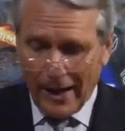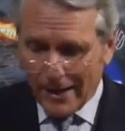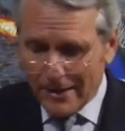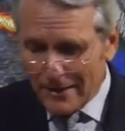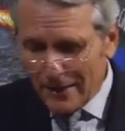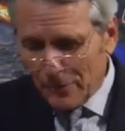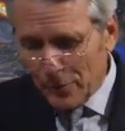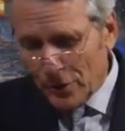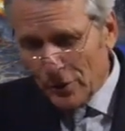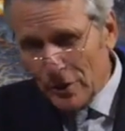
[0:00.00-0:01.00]
and it
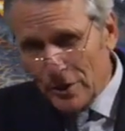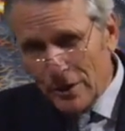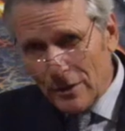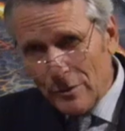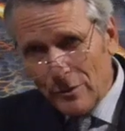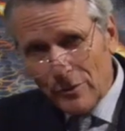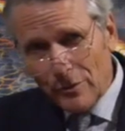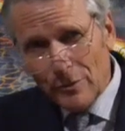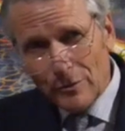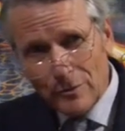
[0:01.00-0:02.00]
would continue
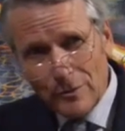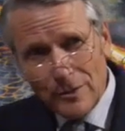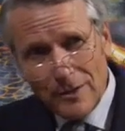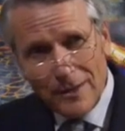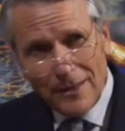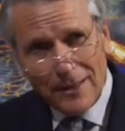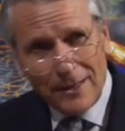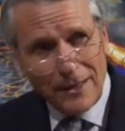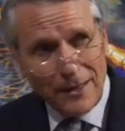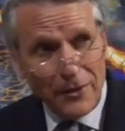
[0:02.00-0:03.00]
through
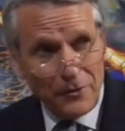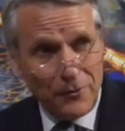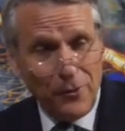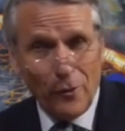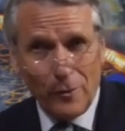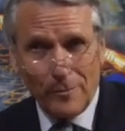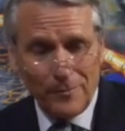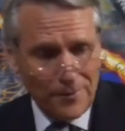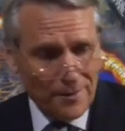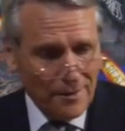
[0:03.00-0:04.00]
in another form.
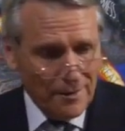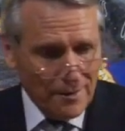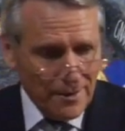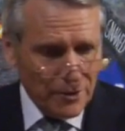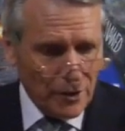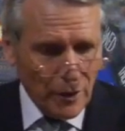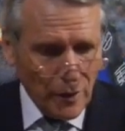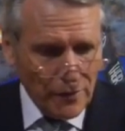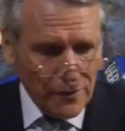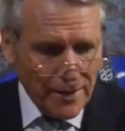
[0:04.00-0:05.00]
Let's
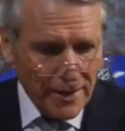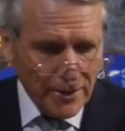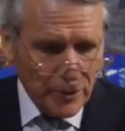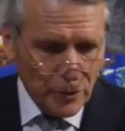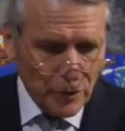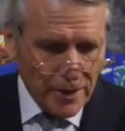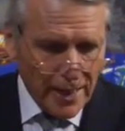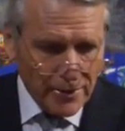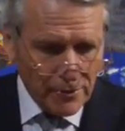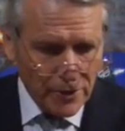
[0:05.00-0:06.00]
go over there to
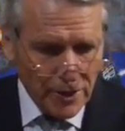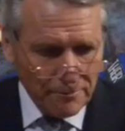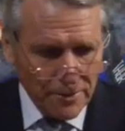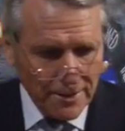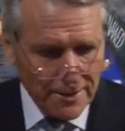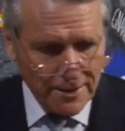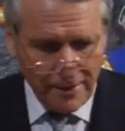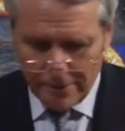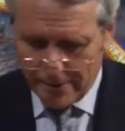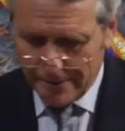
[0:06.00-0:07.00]
Daniel chapter
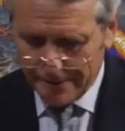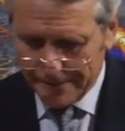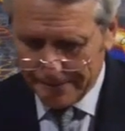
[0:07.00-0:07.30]
7.